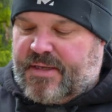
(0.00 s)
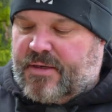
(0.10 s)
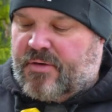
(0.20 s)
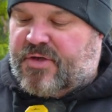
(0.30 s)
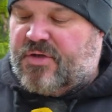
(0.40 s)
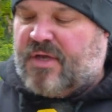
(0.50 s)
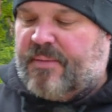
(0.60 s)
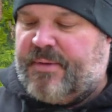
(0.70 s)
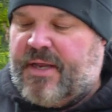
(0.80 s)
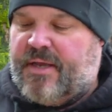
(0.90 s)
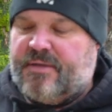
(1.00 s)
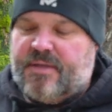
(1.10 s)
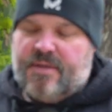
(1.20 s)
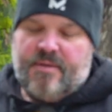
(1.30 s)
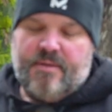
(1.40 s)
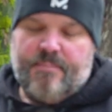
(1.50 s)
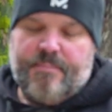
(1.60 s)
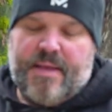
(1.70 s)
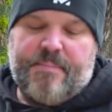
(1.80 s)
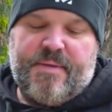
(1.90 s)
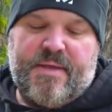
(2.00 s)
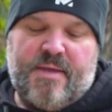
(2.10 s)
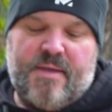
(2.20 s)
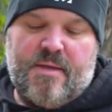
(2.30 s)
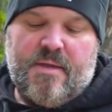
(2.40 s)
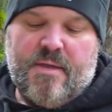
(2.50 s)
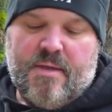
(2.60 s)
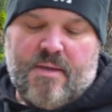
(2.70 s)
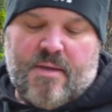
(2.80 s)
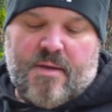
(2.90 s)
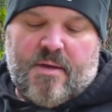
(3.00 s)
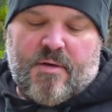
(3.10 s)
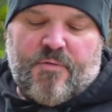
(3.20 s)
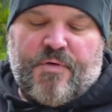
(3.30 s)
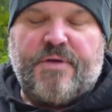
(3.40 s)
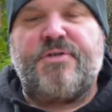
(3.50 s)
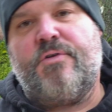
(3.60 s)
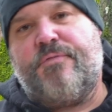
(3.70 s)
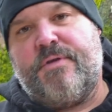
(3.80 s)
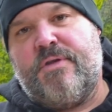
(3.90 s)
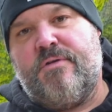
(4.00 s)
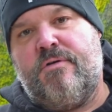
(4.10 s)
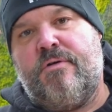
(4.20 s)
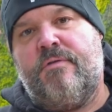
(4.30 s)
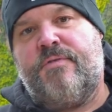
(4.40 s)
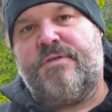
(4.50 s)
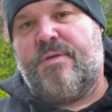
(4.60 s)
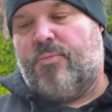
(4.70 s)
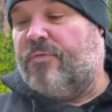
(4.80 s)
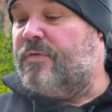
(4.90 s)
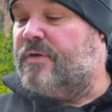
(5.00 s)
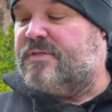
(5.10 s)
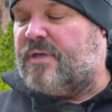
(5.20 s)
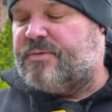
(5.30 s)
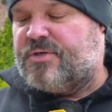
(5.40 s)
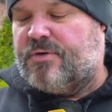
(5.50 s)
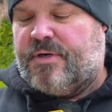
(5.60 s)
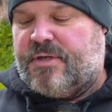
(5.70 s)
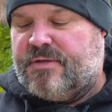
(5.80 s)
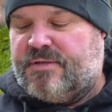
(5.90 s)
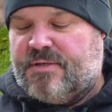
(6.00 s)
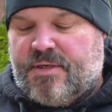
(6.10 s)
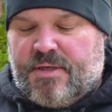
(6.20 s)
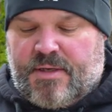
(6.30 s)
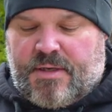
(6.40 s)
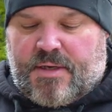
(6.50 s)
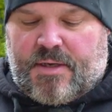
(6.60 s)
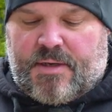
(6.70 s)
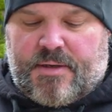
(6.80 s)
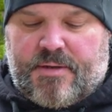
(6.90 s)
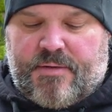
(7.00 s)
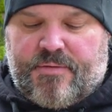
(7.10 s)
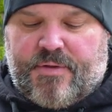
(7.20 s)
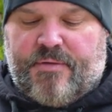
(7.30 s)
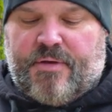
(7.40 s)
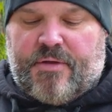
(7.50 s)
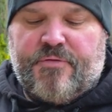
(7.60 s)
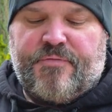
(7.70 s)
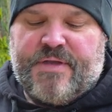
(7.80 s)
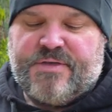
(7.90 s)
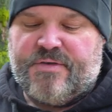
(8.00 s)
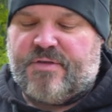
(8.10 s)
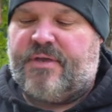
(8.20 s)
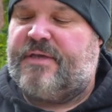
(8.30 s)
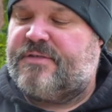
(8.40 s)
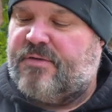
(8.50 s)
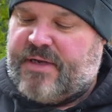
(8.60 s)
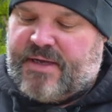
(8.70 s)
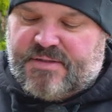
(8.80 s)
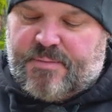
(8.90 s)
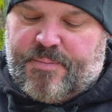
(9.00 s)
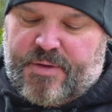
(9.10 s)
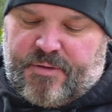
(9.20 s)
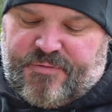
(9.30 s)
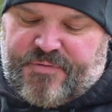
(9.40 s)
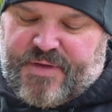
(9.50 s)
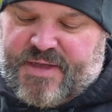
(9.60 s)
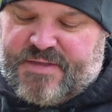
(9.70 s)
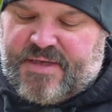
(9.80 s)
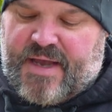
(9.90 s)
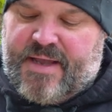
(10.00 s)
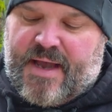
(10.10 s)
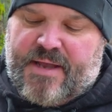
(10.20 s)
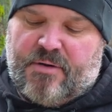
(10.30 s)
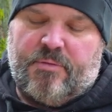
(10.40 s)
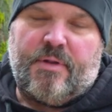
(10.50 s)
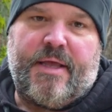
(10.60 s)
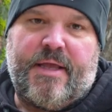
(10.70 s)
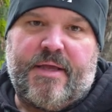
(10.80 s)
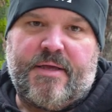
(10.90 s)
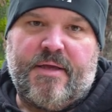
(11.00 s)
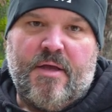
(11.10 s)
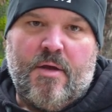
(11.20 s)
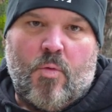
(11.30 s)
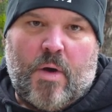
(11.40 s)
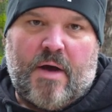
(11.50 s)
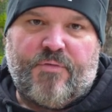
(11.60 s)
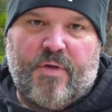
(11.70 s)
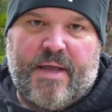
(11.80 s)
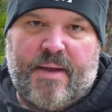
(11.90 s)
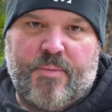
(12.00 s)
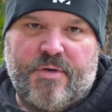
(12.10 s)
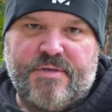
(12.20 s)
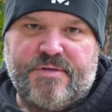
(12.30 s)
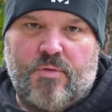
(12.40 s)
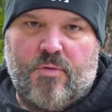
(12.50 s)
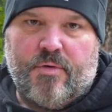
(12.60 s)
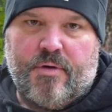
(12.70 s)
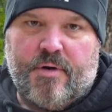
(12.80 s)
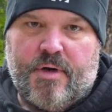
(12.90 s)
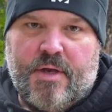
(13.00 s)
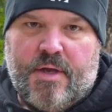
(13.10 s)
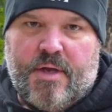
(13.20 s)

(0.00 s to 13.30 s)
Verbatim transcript: you know, it could come in handy. Maybe functional for you, for some roofers, I'm sure it is. Uh, the other features, okay, so it has a milled face. I, I don't like waffle hammers or